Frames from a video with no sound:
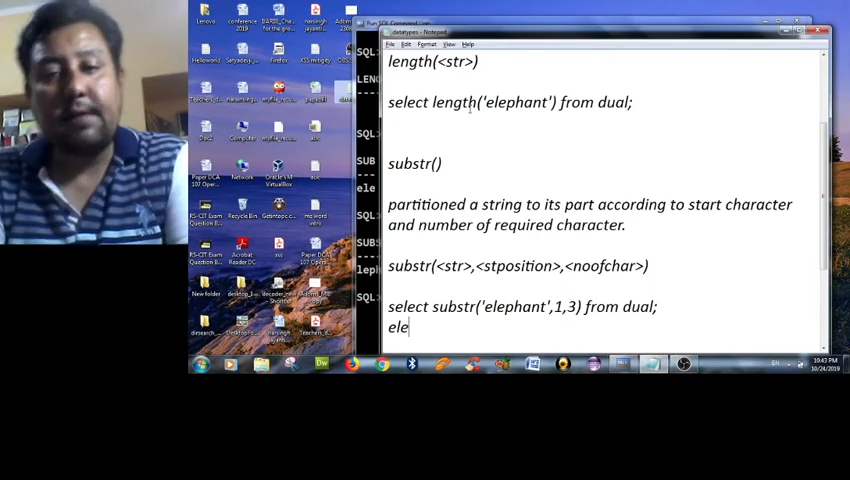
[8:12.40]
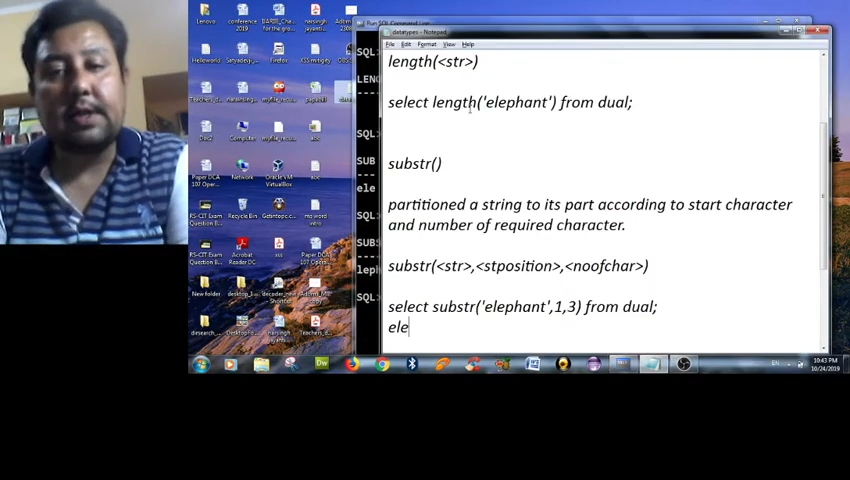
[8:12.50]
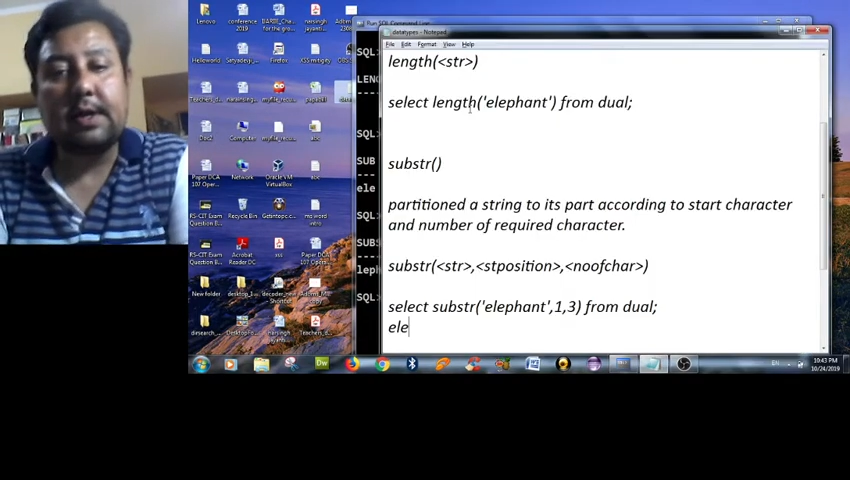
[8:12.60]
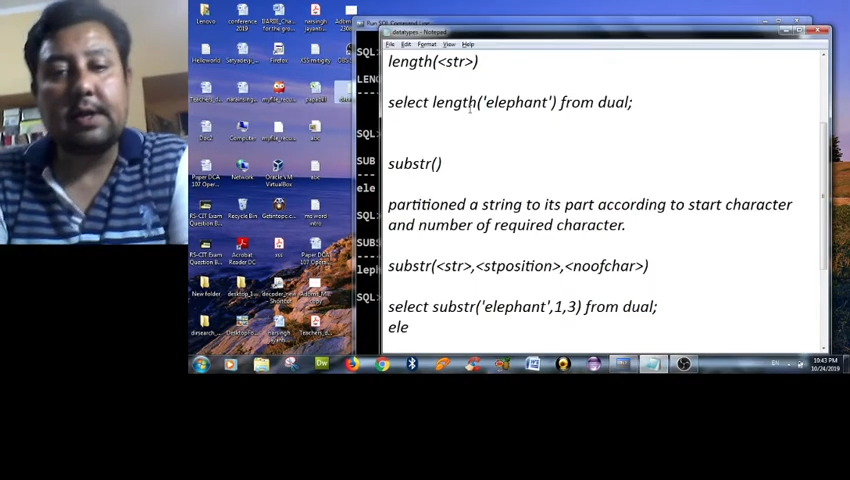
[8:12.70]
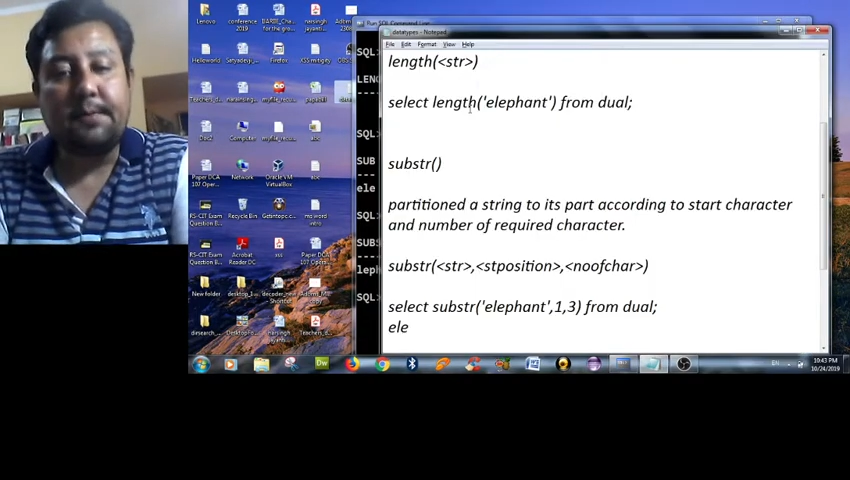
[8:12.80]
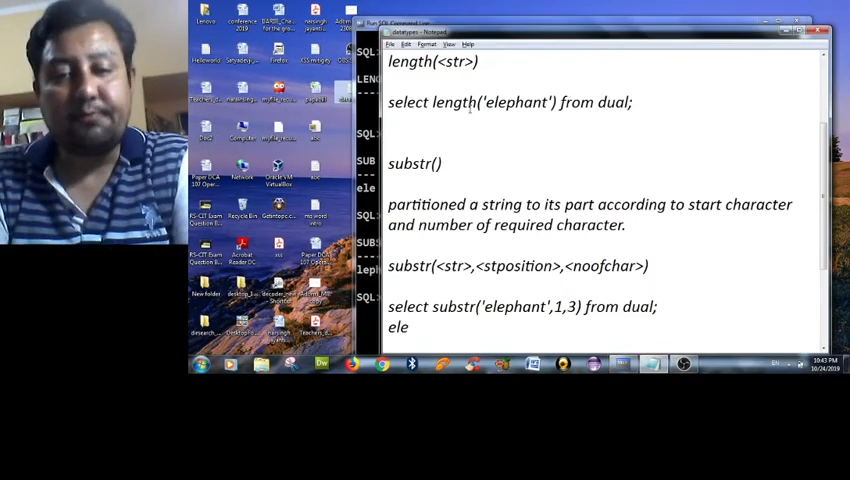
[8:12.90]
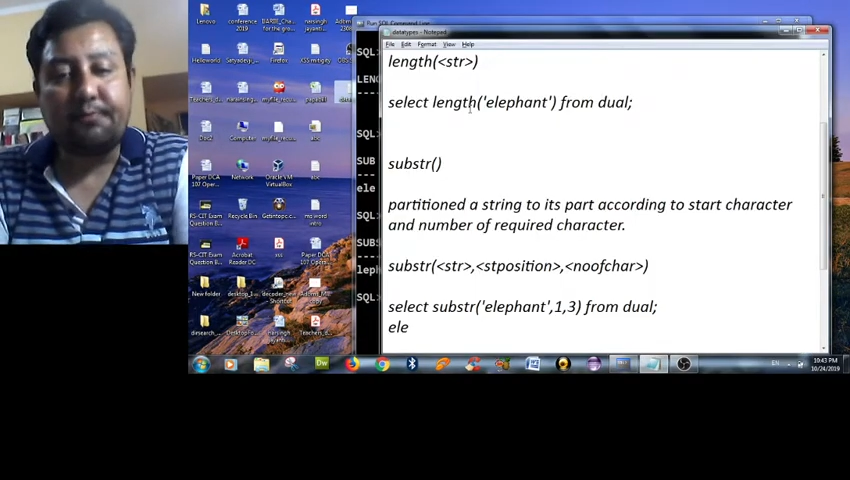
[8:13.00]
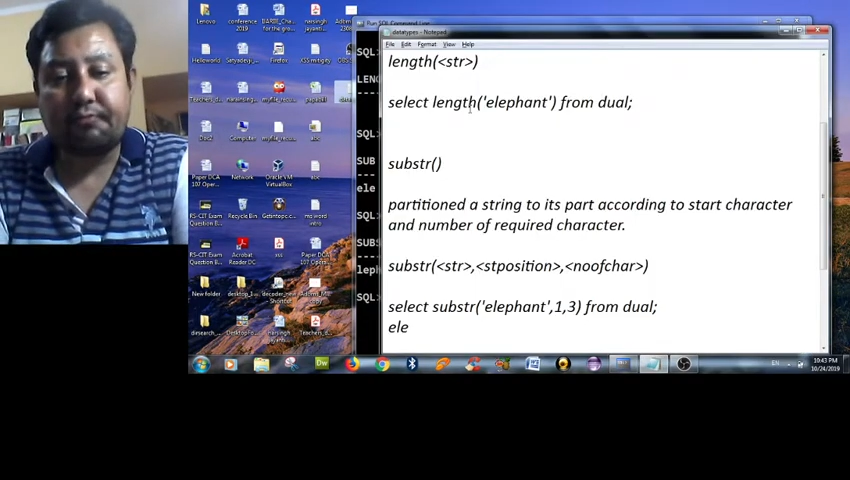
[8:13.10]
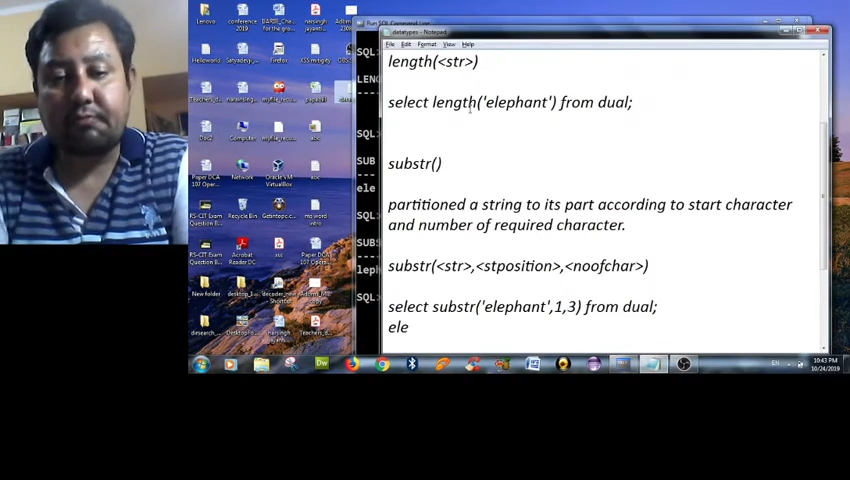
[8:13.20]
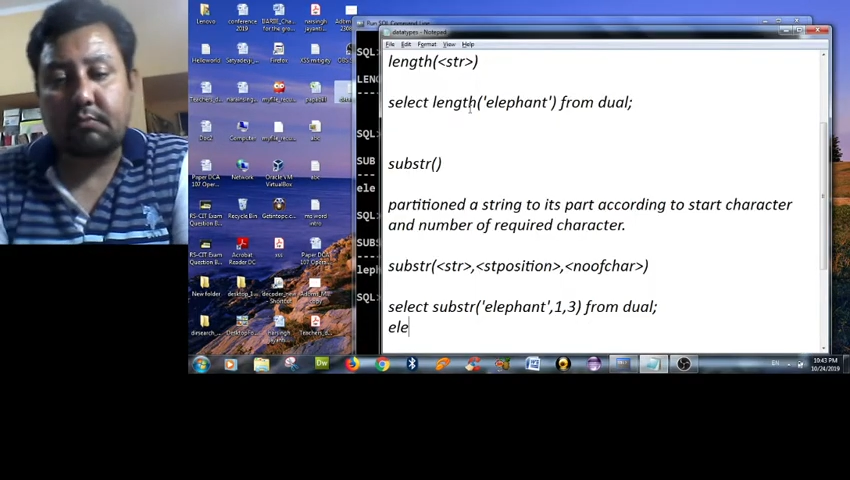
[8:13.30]
the
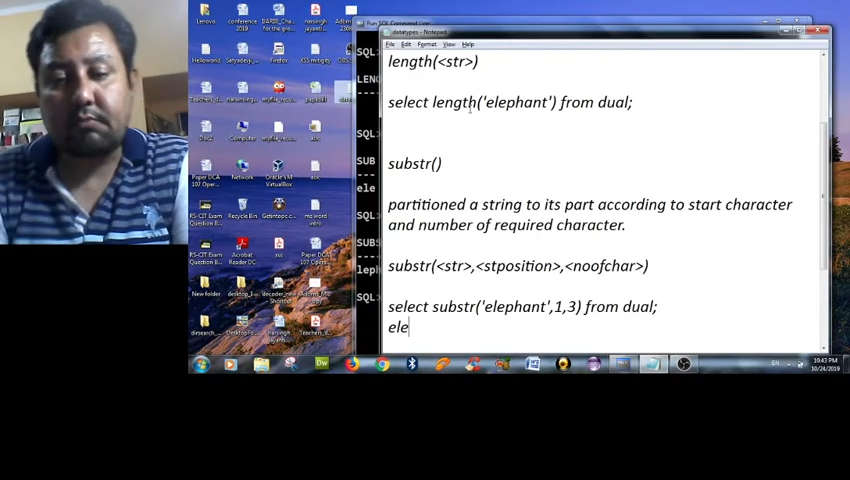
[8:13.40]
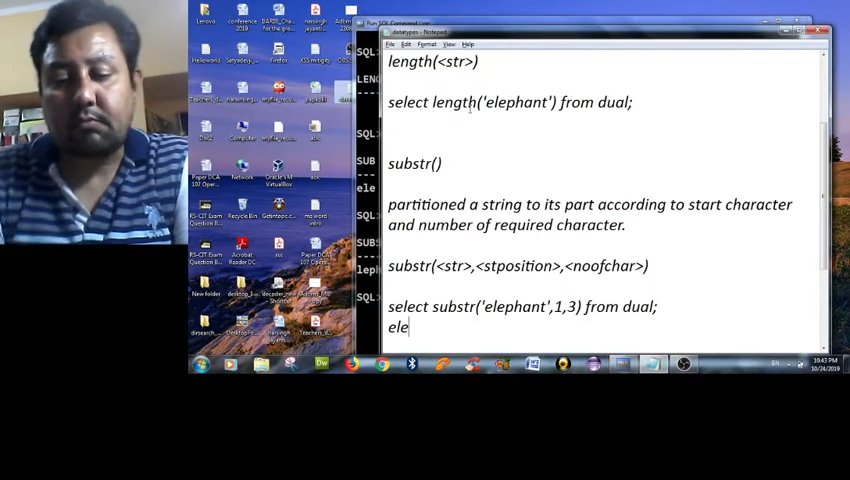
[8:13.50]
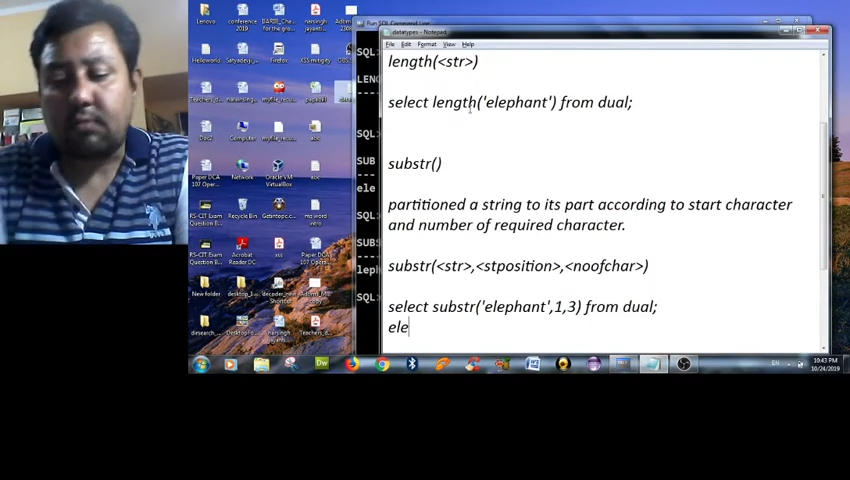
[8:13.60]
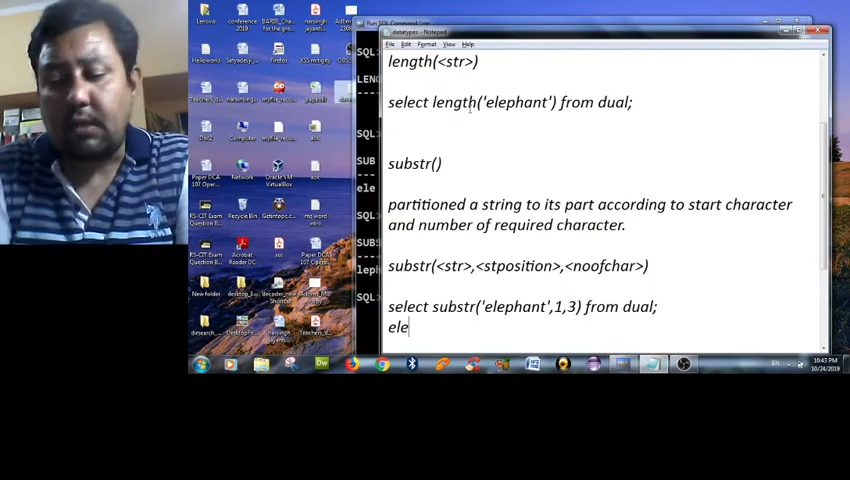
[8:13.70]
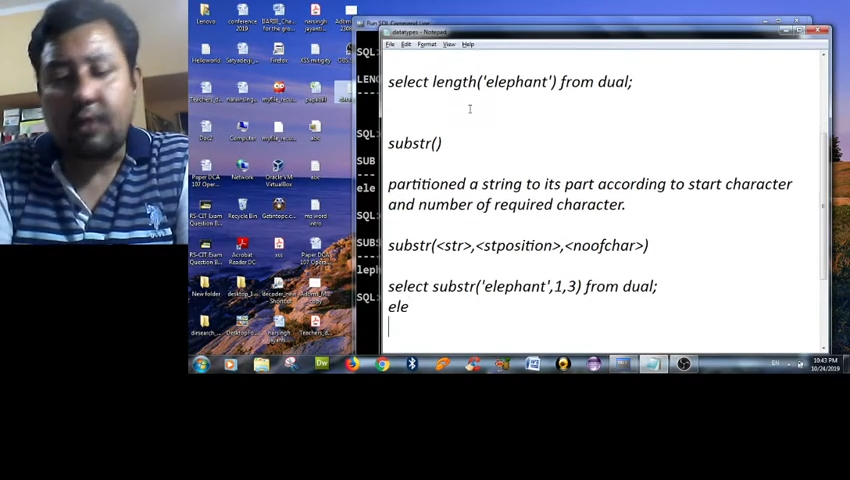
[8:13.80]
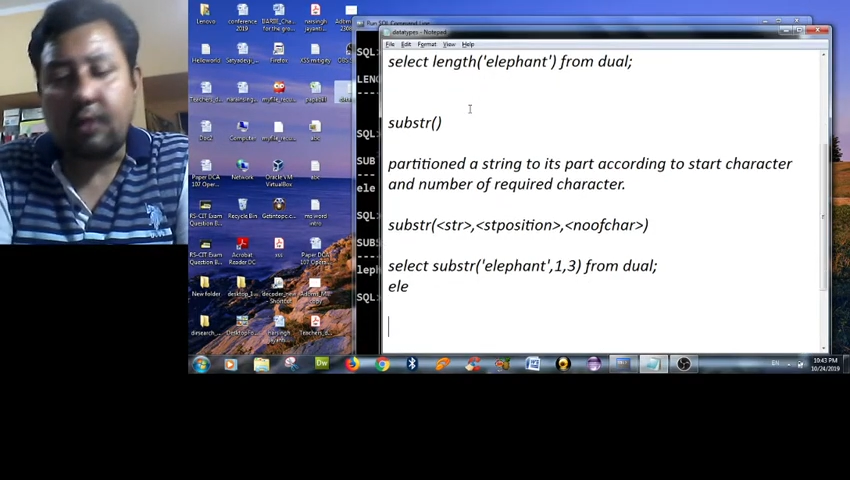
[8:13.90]
we